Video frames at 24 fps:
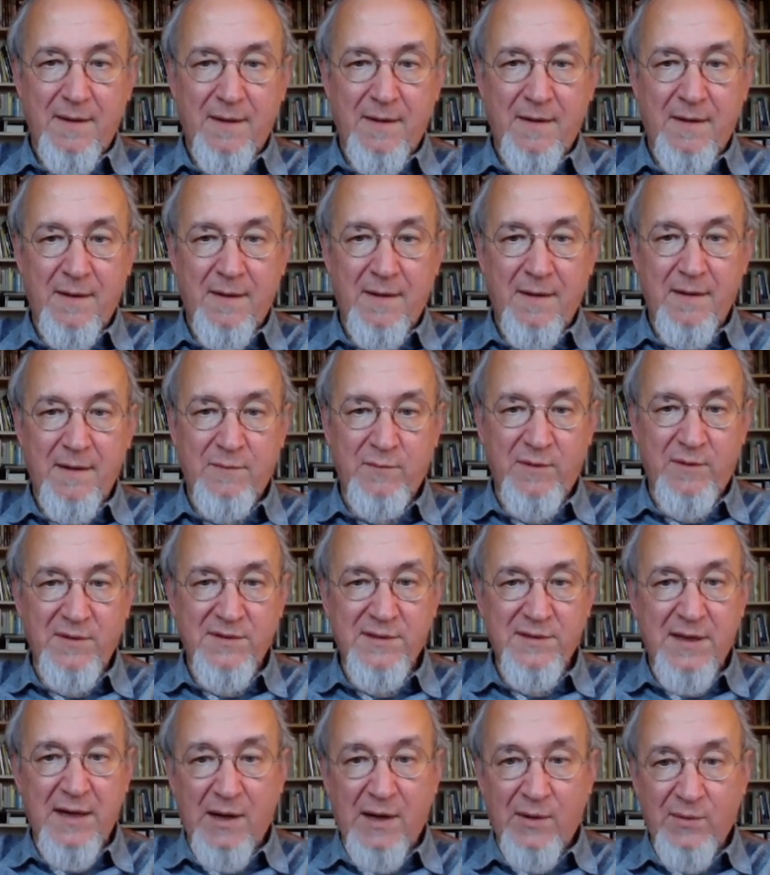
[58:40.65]
Uh, it was
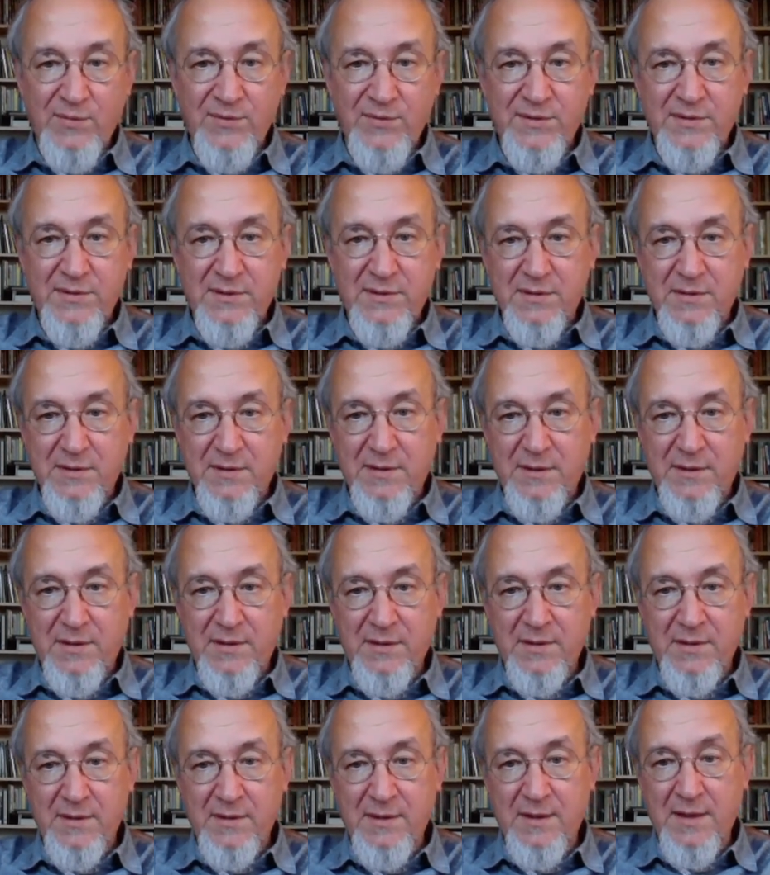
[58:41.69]
housed
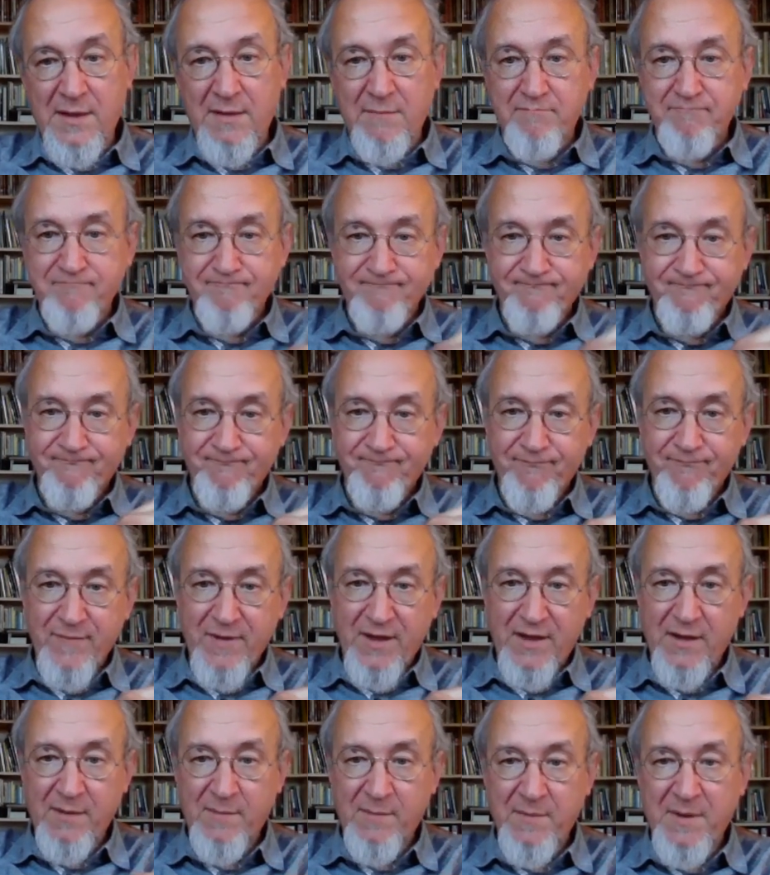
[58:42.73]
in, um,
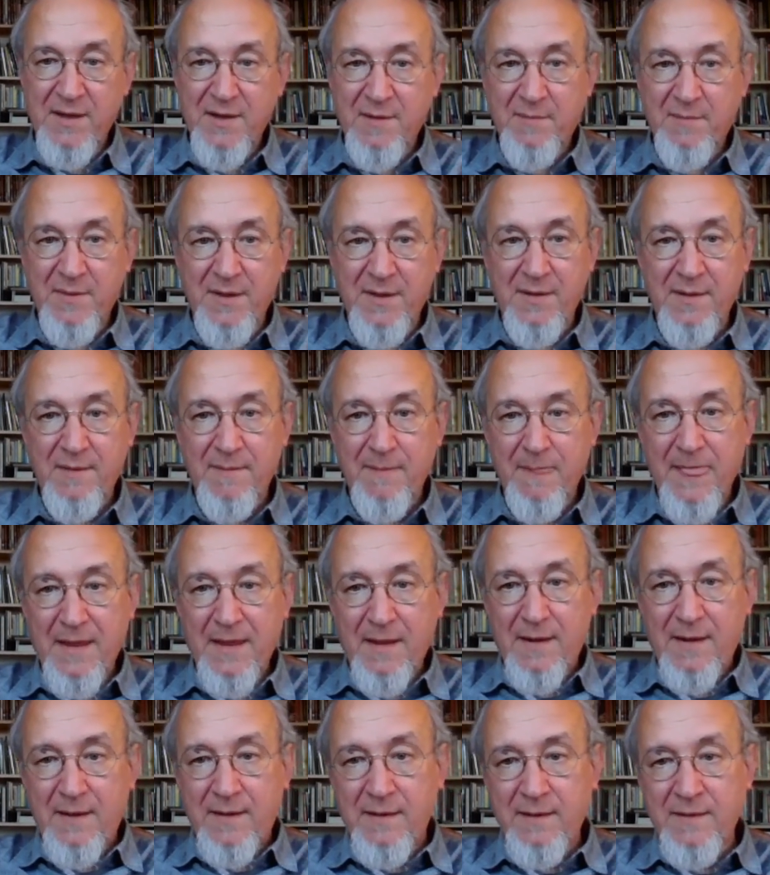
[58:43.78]
remarkably,
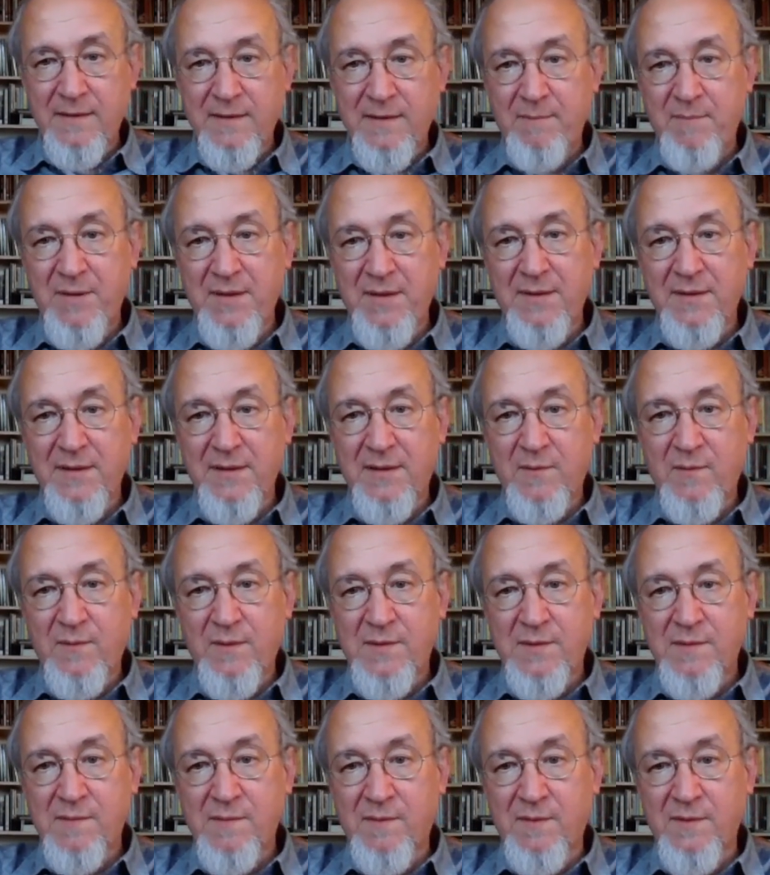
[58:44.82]
in a building
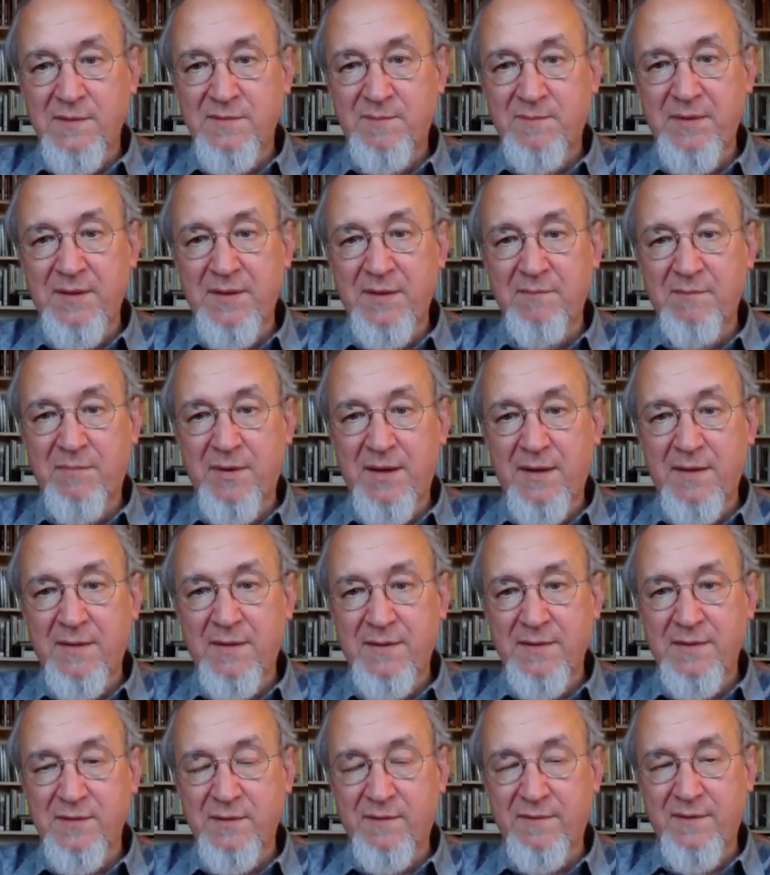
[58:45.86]
which was built by
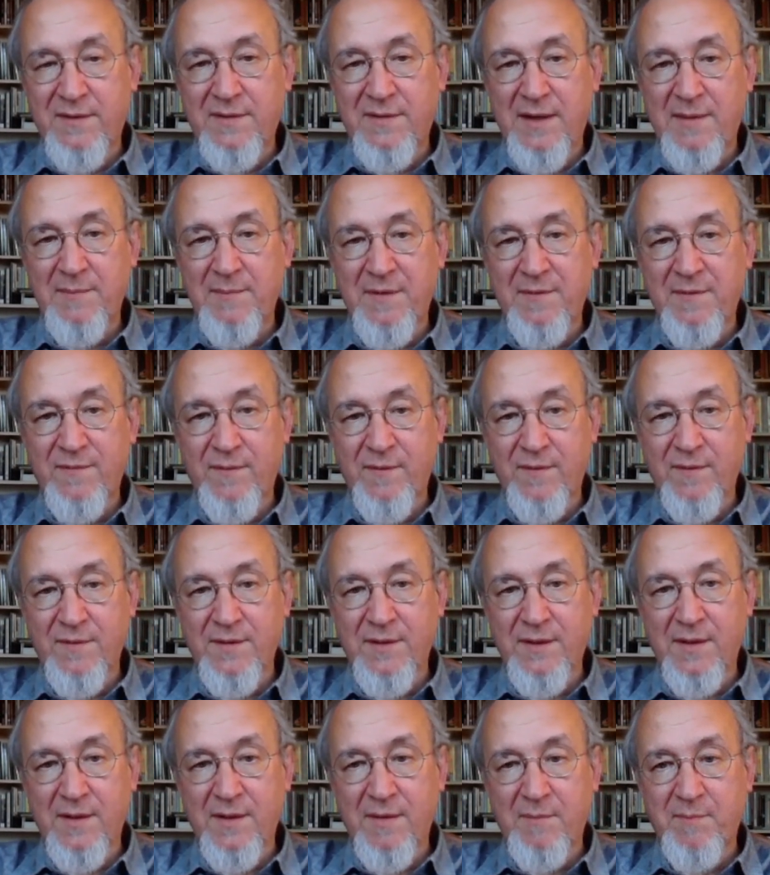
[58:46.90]
the Soviet Army for
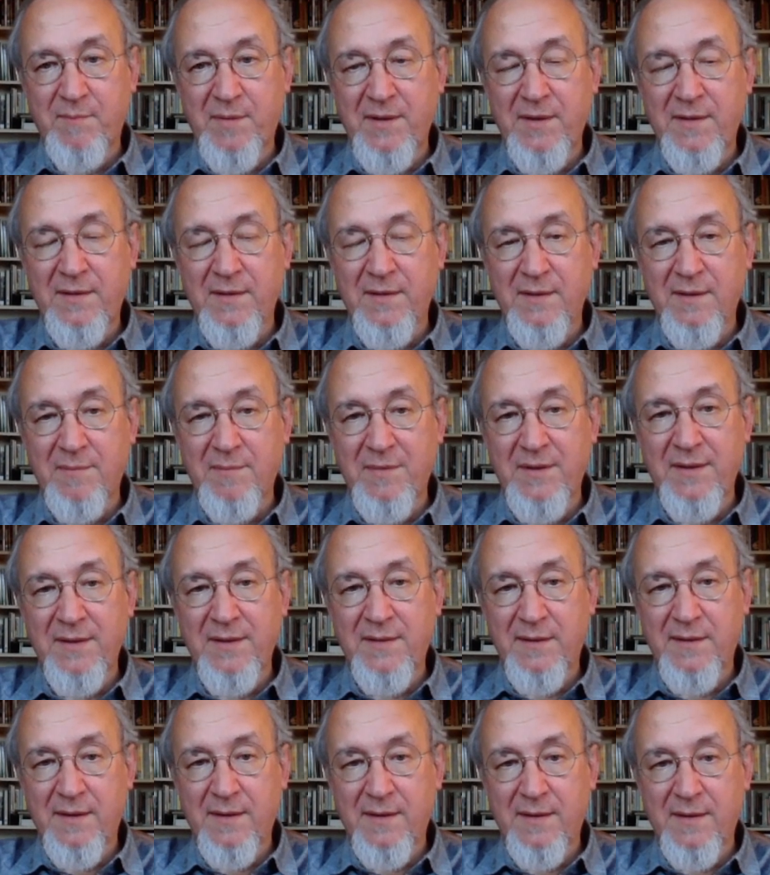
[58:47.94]
the Political
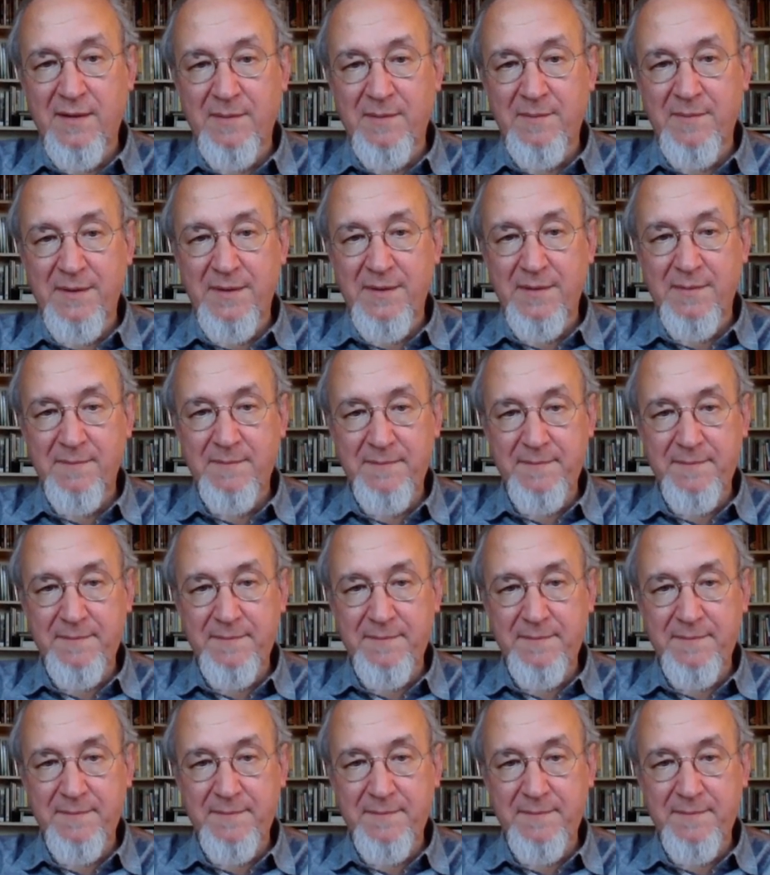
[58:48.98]
Military Academy,